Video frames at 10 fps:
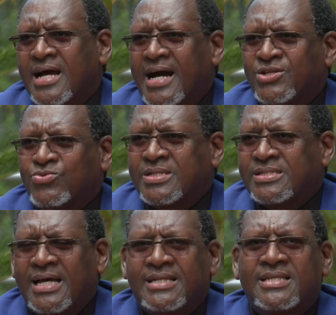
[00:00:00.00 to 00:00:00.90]
and to
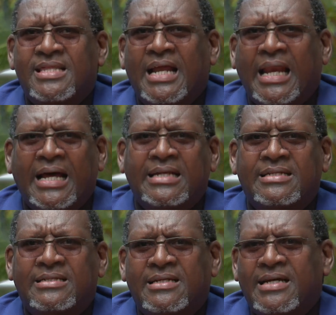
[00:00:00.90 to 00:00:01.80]
assert their land,
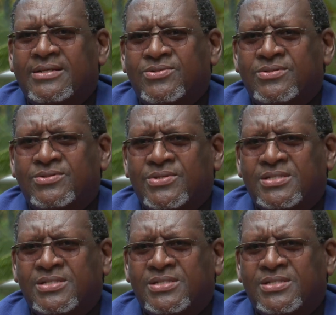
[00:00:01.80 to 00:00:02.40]
to